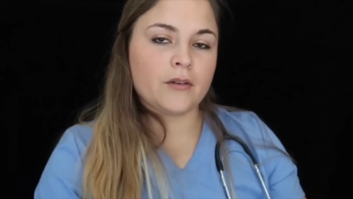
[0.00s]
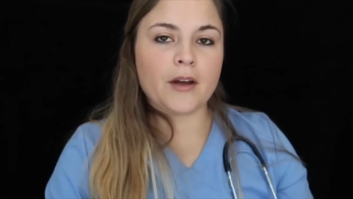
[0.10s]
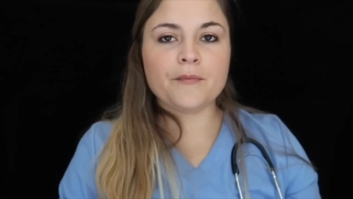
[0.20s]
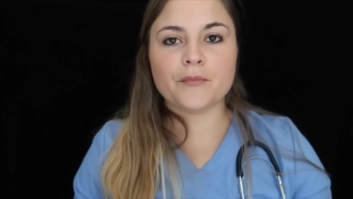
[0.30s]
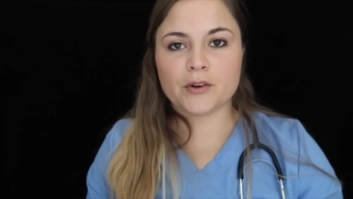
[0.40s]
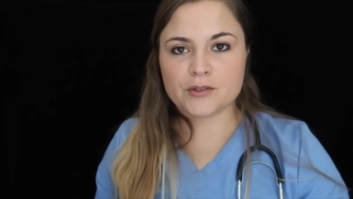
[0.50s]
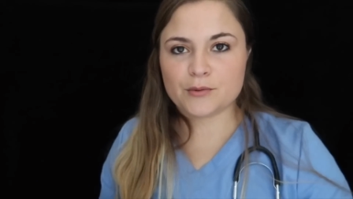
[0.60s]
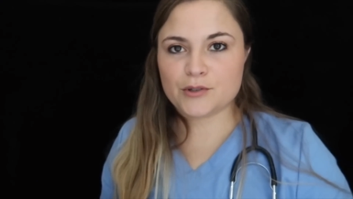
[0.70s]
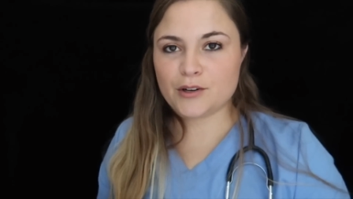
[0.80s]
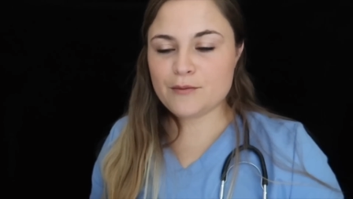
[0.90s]
Okay, we're
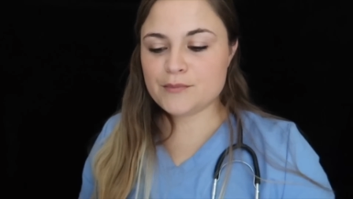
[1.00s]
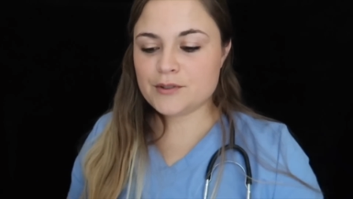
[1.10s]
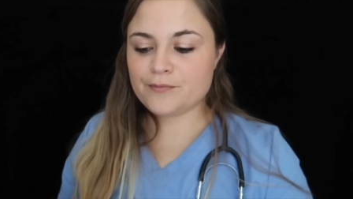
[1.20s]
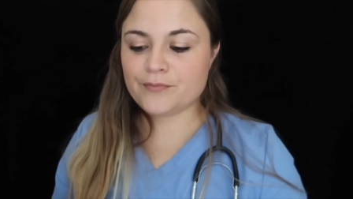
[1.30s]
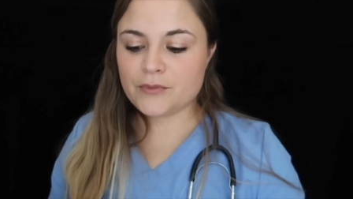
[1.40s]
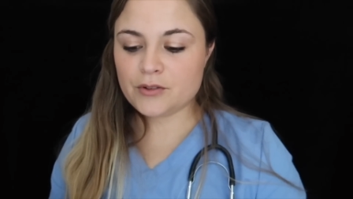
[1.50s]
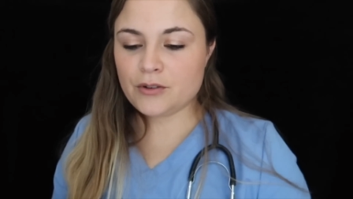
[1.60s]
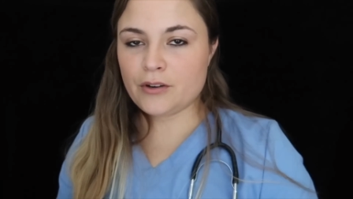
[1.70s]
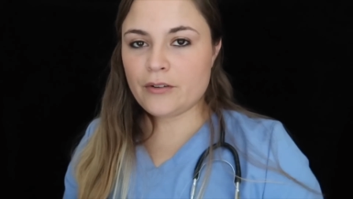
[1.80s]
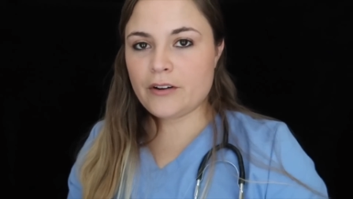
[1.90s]
going to switch arms.
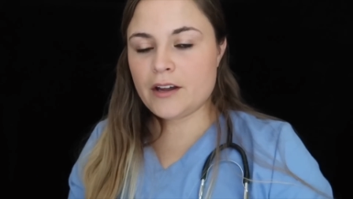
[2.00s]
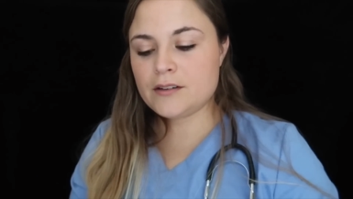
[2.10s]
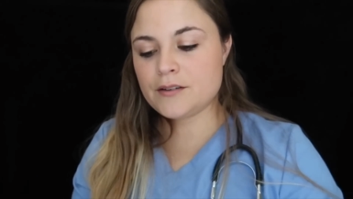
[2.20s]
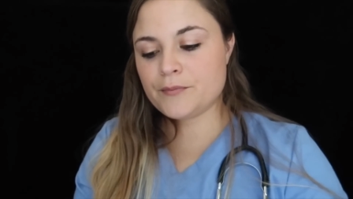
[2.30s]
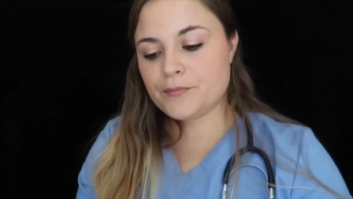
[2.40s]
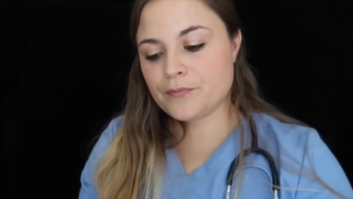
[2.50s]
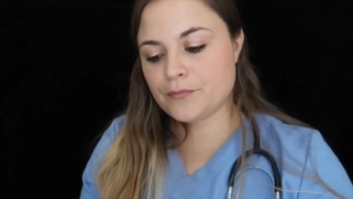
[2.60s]
Do your other hand.